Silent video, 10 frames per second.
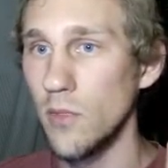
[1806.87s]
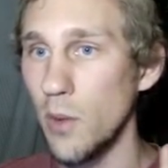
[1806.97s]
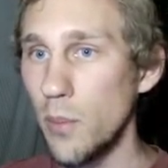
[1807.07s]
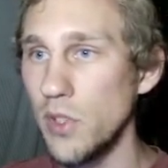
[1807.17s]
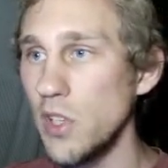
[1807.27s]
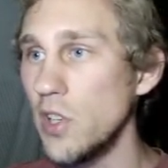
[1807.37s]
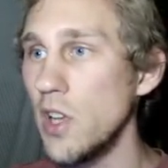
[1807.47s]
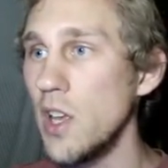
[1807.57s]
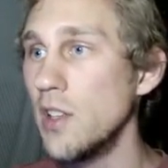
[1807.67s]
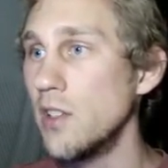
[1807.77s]
position
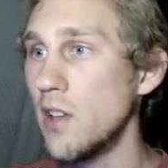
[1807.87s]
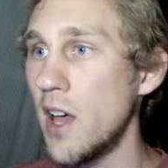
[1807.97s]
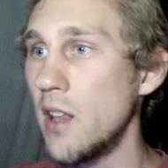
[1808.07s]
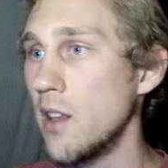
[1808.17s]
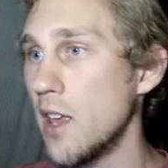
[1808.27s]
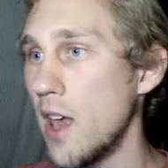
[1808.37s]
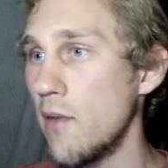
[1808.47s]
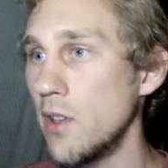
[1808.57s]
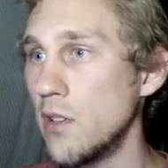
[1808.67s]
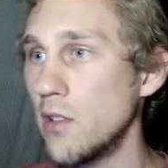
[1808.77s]
it inside of the
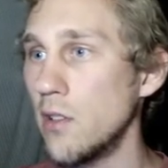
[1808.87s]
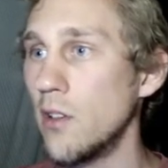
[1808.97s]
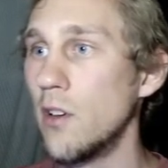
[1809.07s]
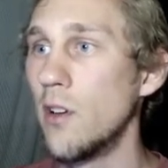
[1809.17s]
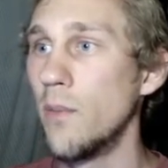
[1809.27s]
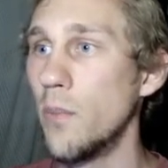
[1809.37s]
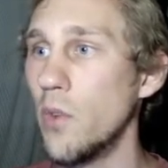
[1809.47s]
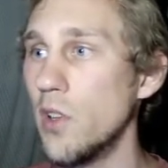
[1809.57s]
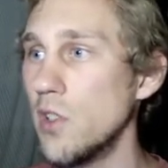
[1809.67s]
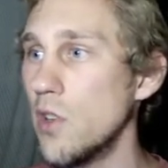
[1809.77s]
canvas.
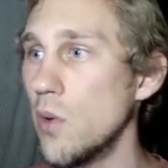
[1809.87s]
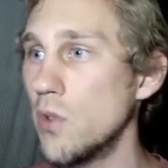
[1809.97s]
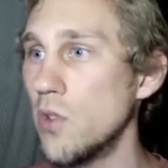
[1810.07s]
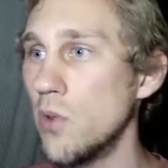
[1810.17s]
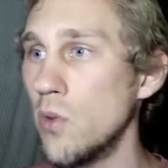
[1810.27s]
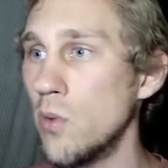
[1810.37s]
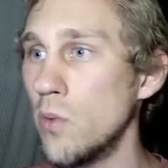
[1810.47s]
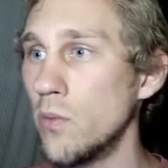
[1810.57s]
Let's go to,